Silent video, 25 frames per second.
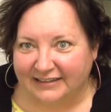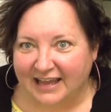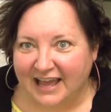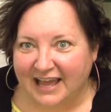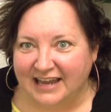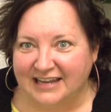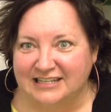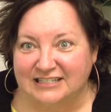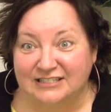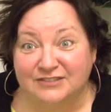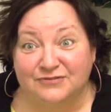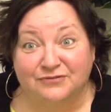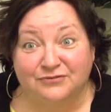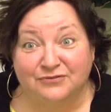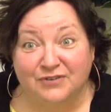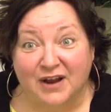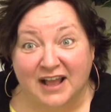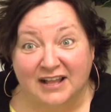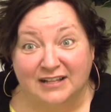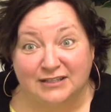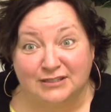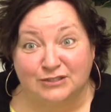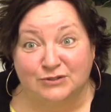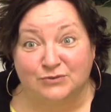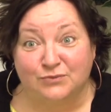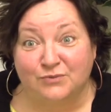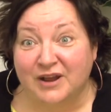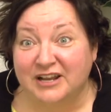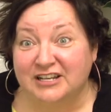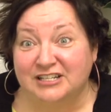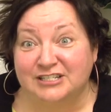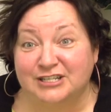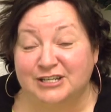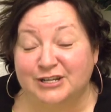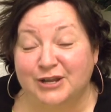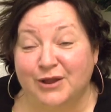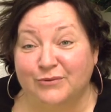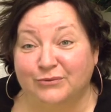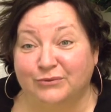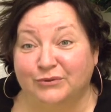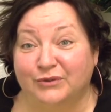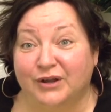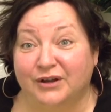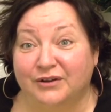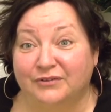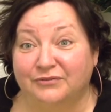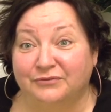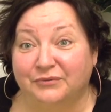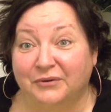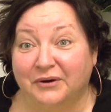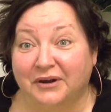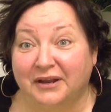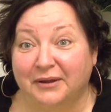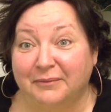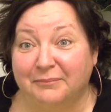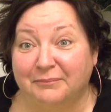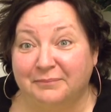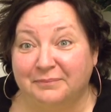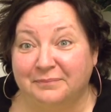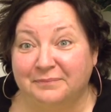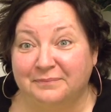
and his friends went to go look for him.